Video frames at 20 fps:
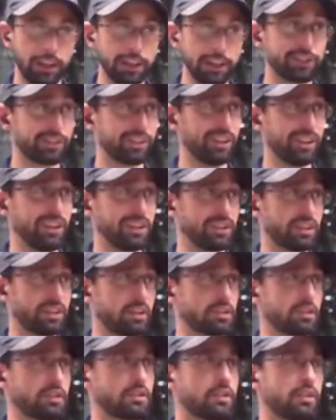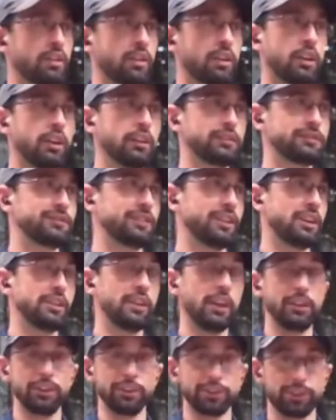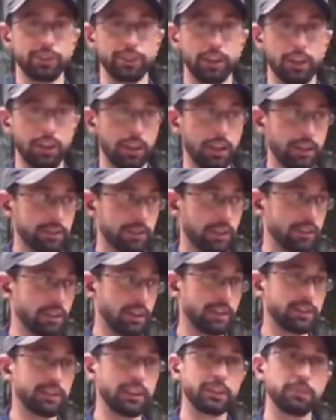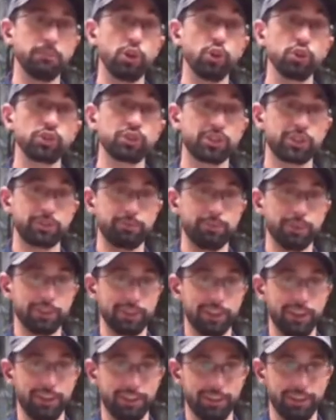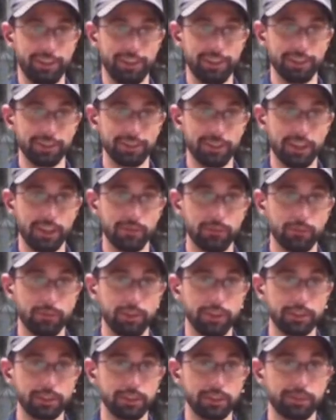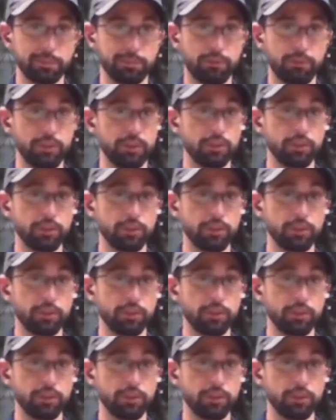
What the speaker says: I'd say, and this is a guess, I think most Botanic Gardens have one at this point,